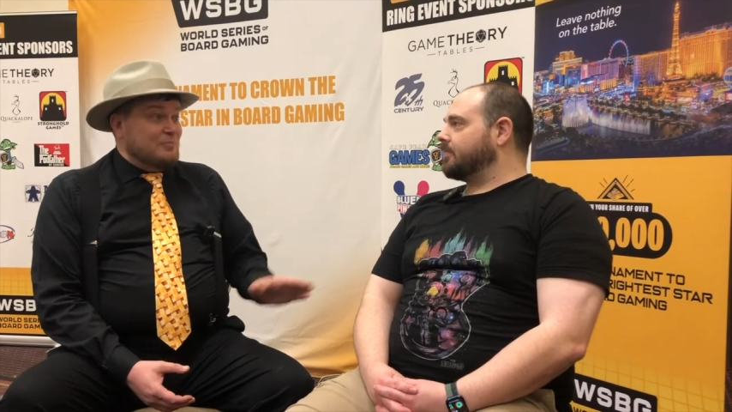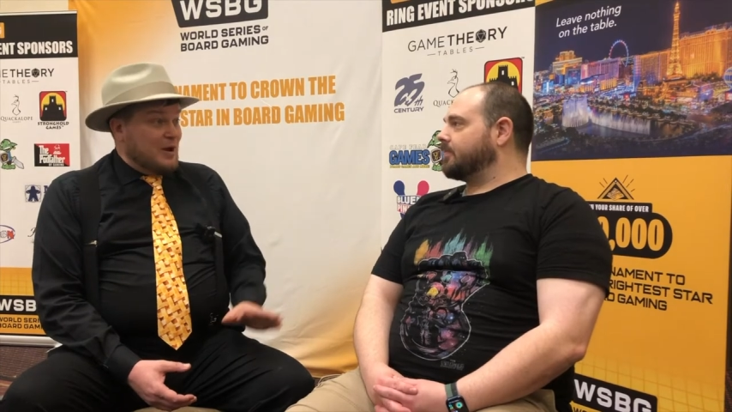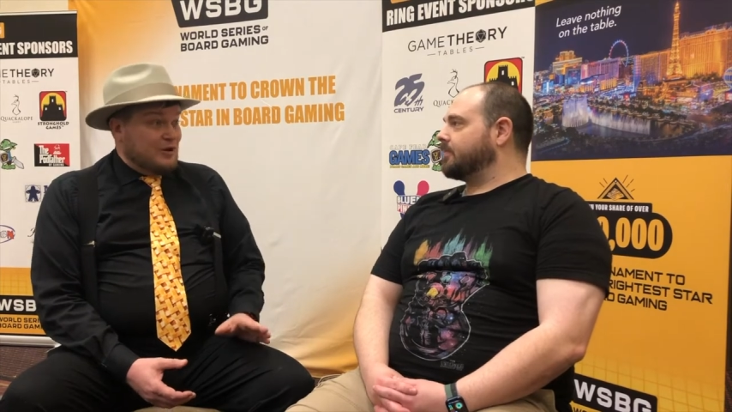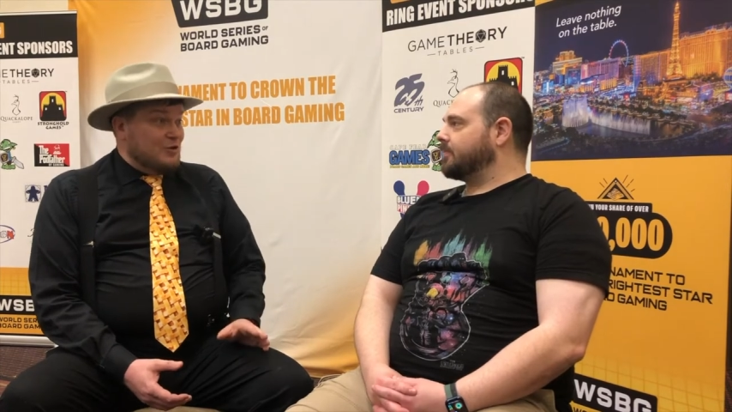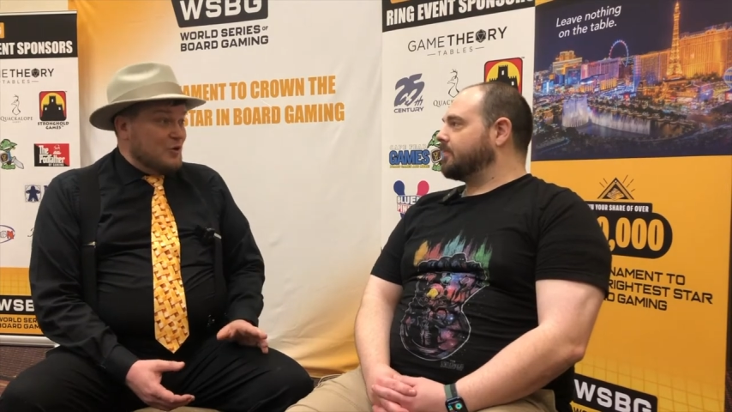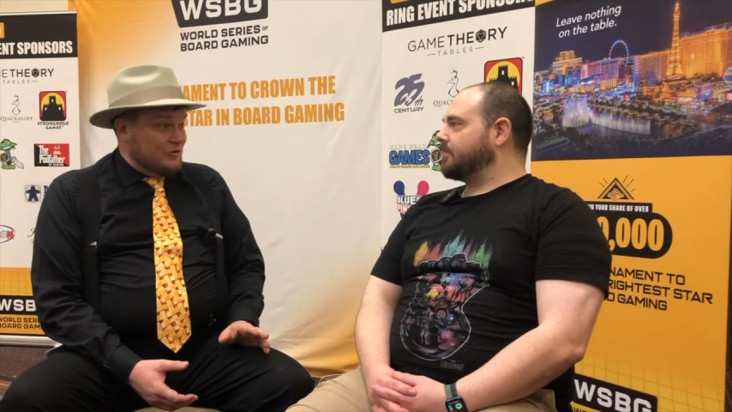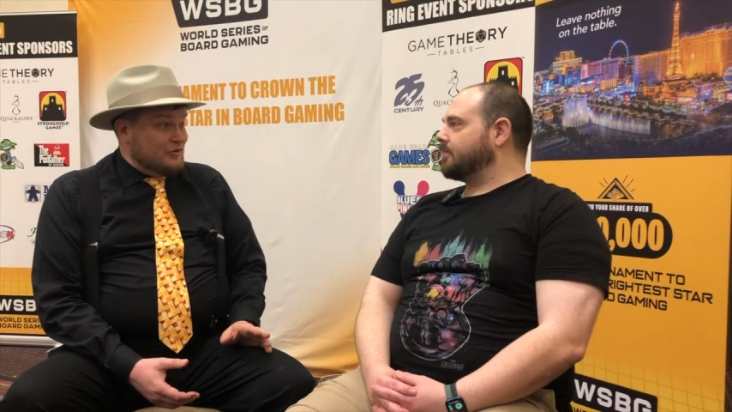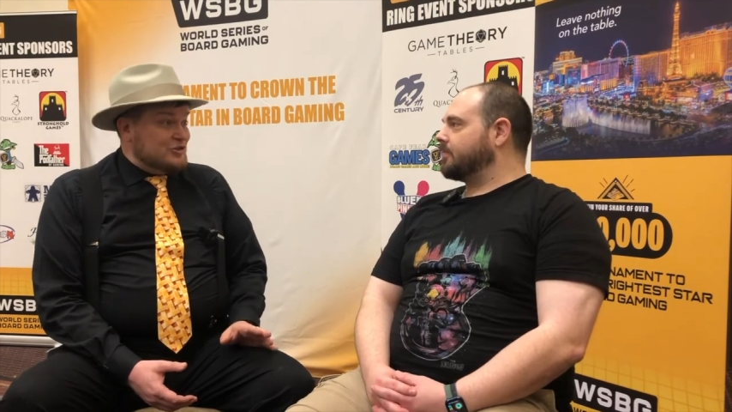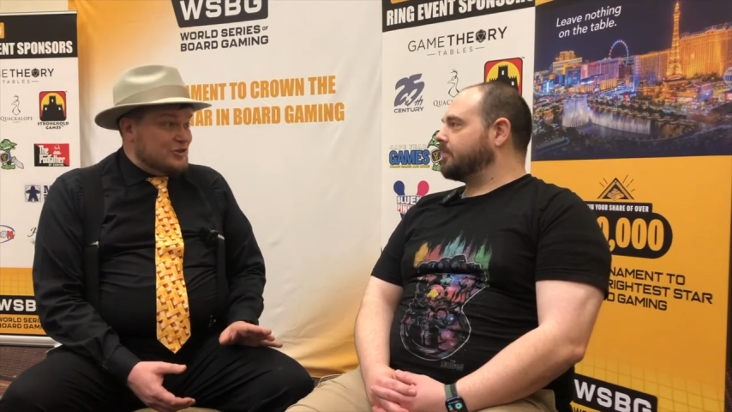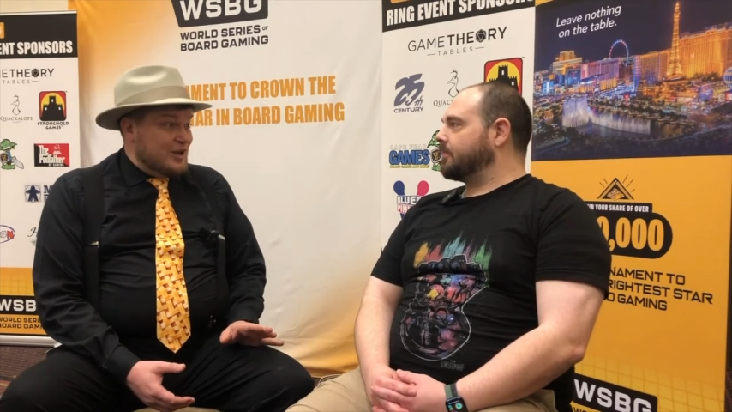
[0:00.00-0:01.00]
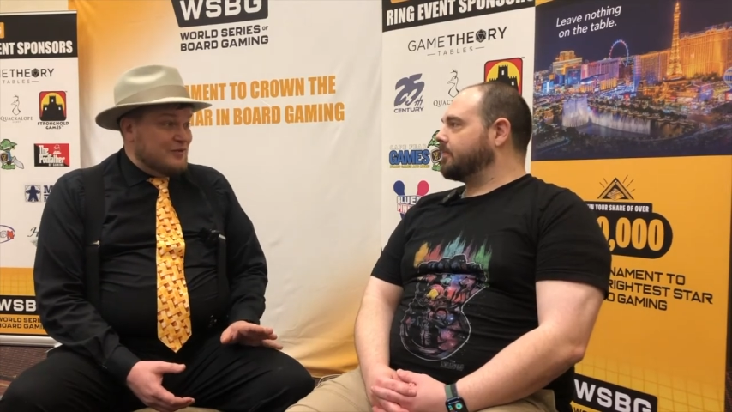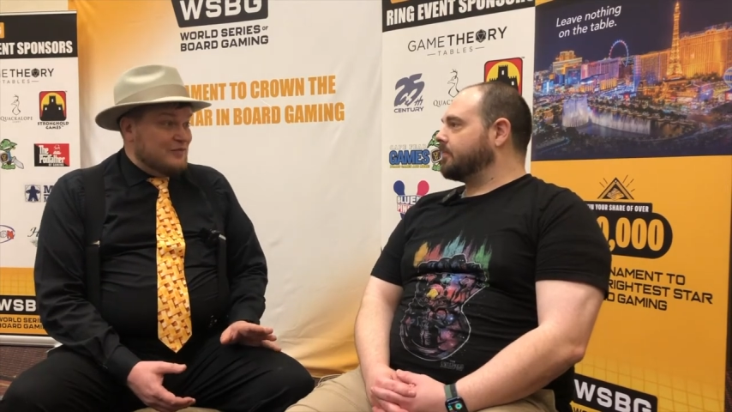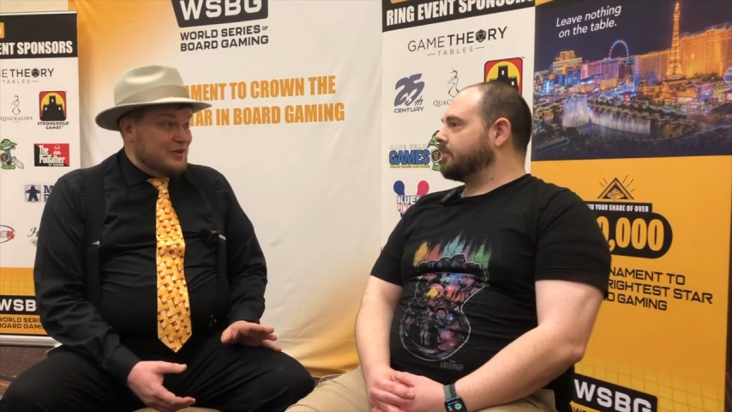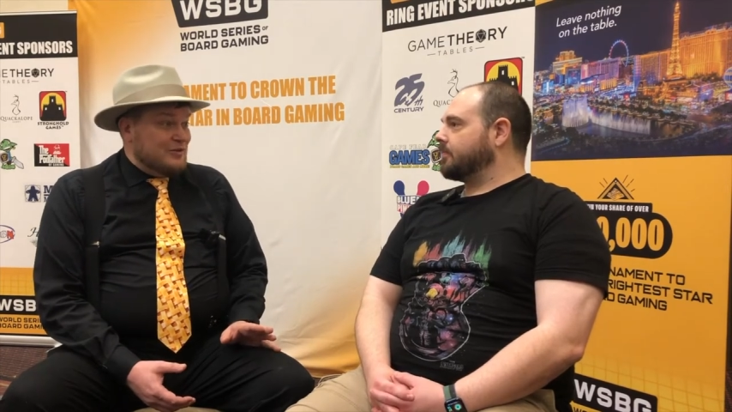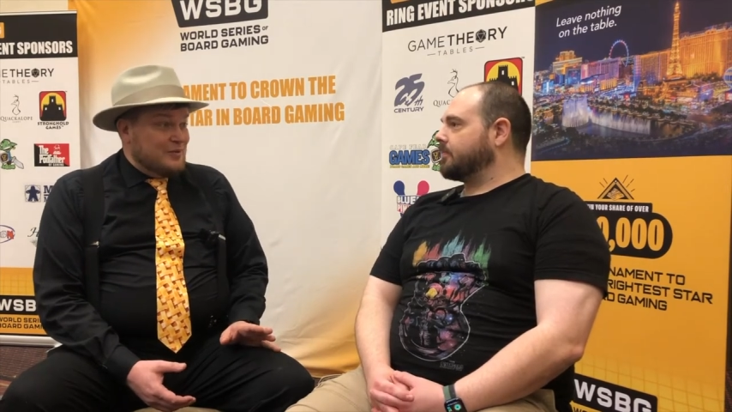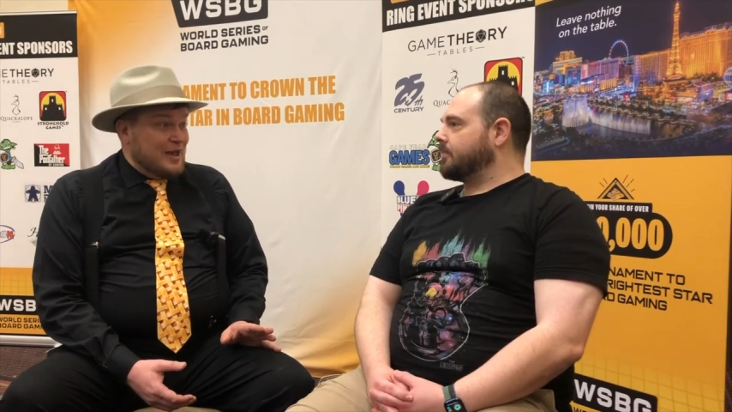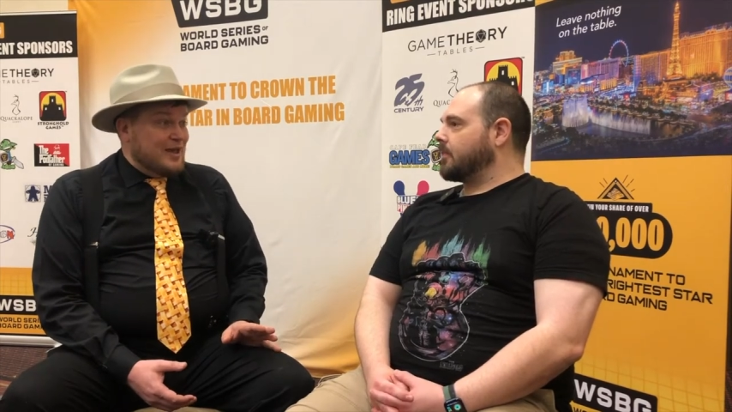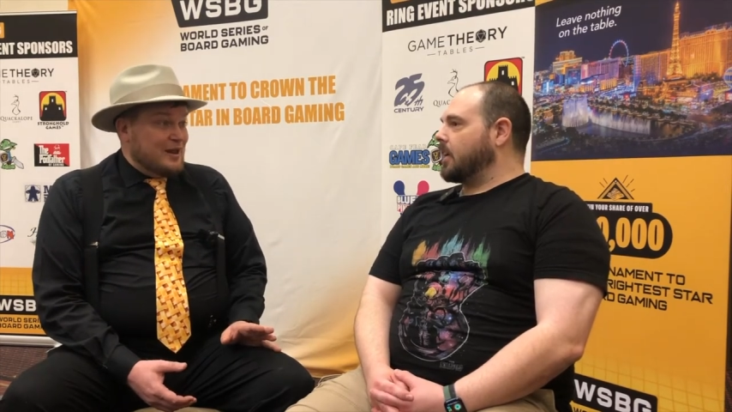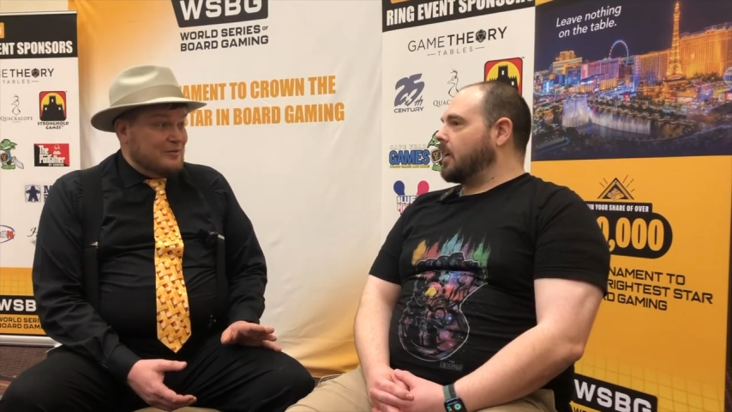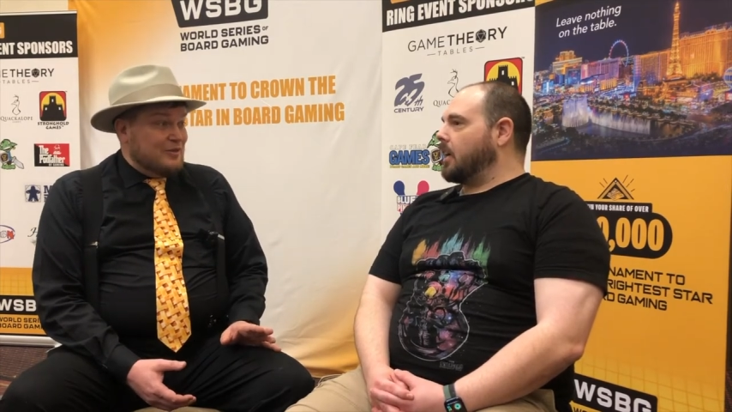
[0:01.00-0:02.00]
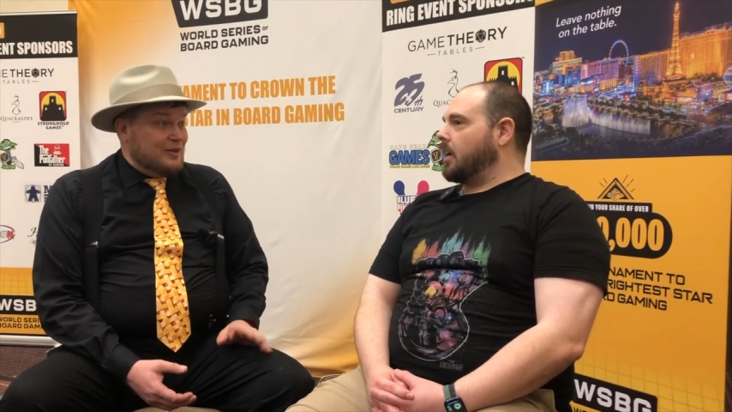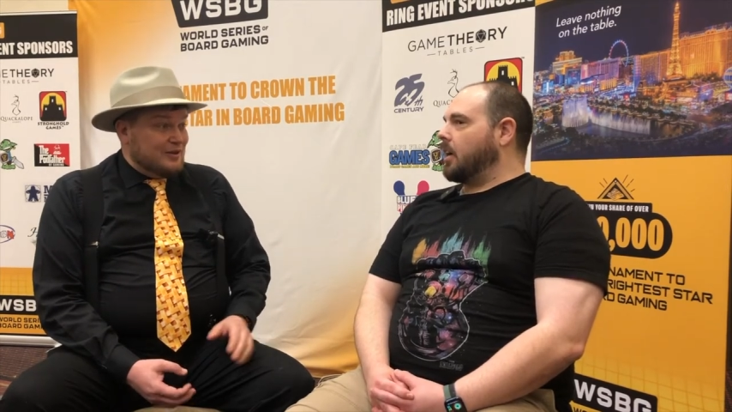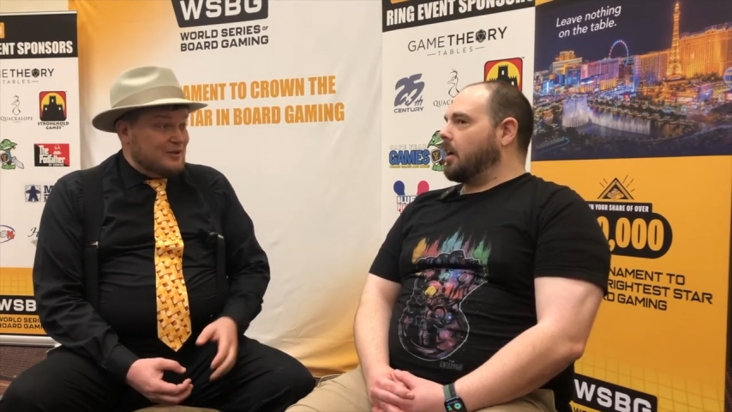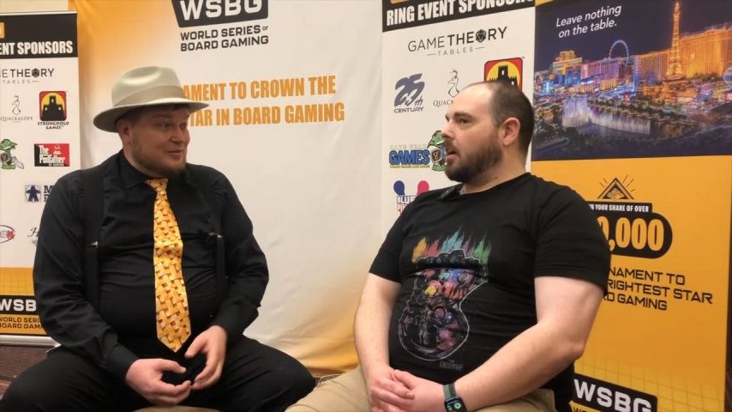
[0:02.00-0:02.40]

Speaker 1: probably the closest shave that you had, I think.